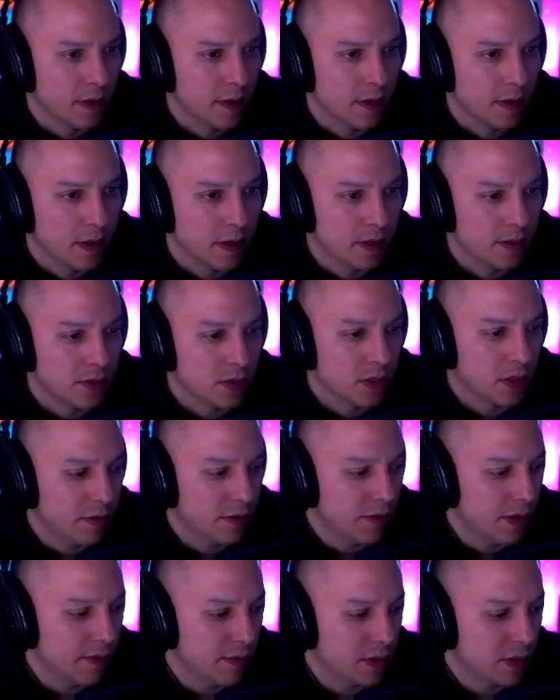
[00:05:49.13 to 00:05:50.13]
And it's
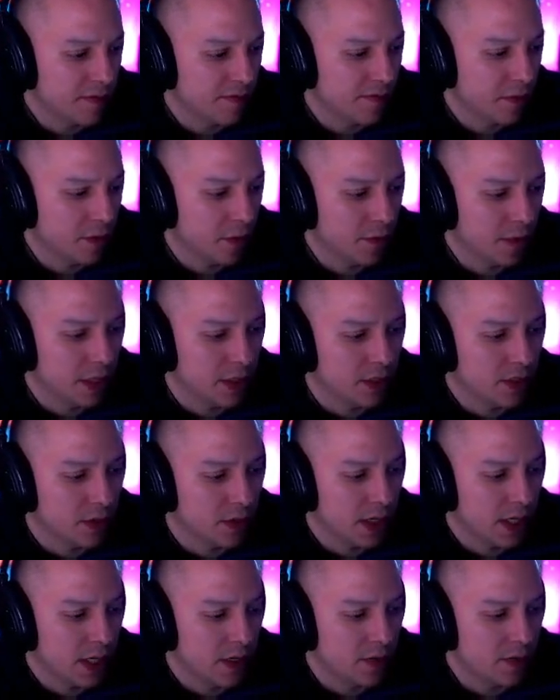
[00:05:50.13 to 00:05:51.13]
gonna be a bunch of Void Rays,
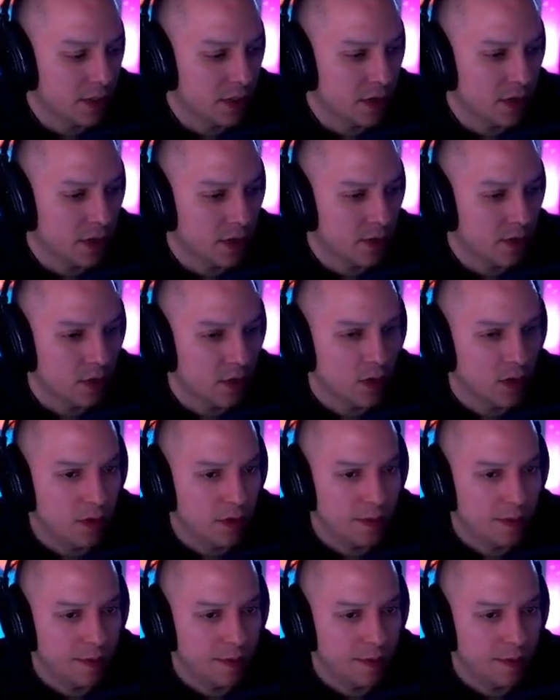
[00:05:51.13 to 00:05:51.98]
so Hydras are a good call.